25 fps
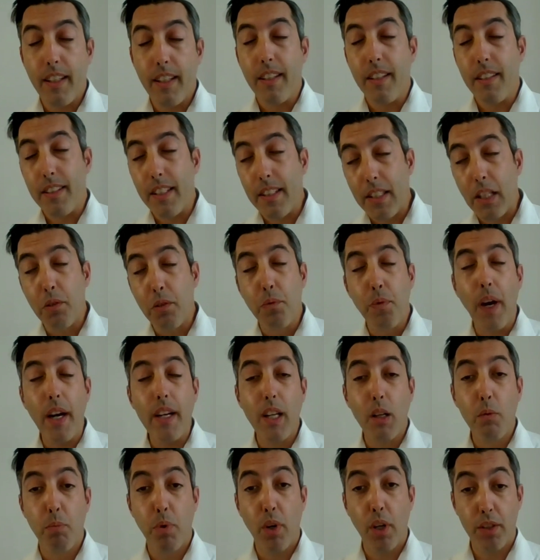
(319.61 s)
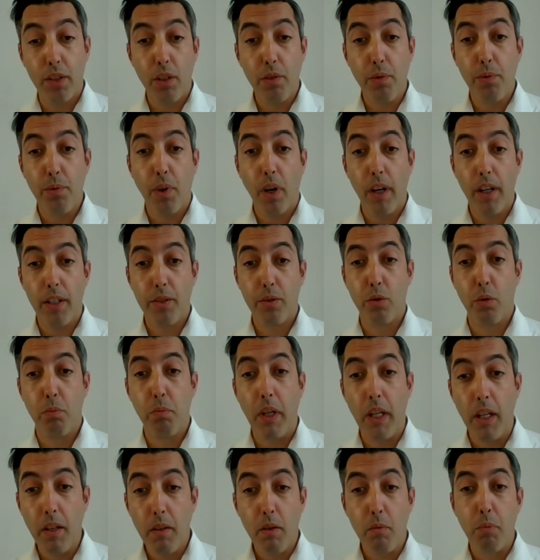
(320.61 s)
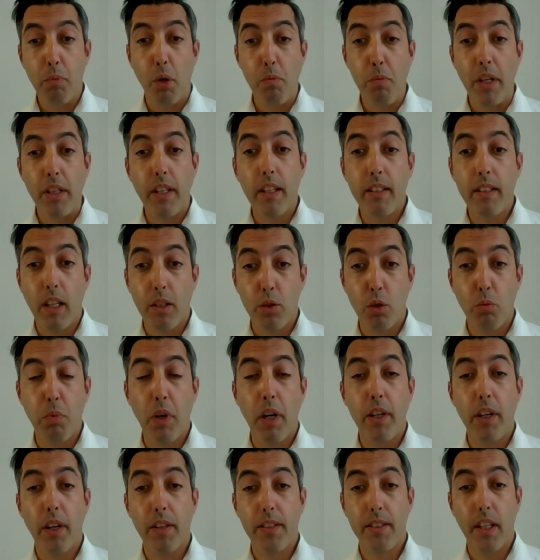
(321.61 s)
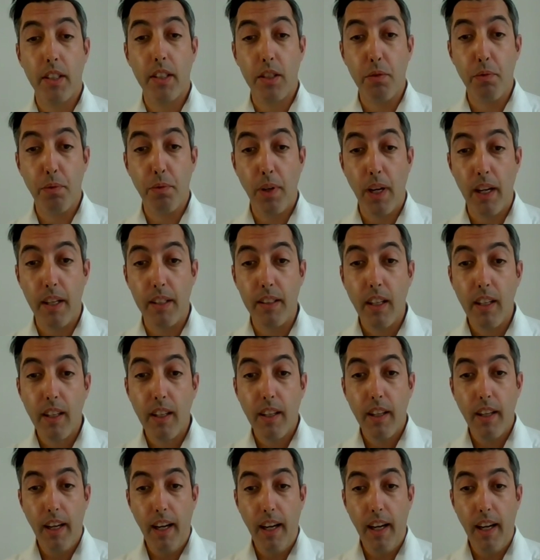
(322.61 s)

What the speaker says: This is very important for us to be Premier Data Supplier certified.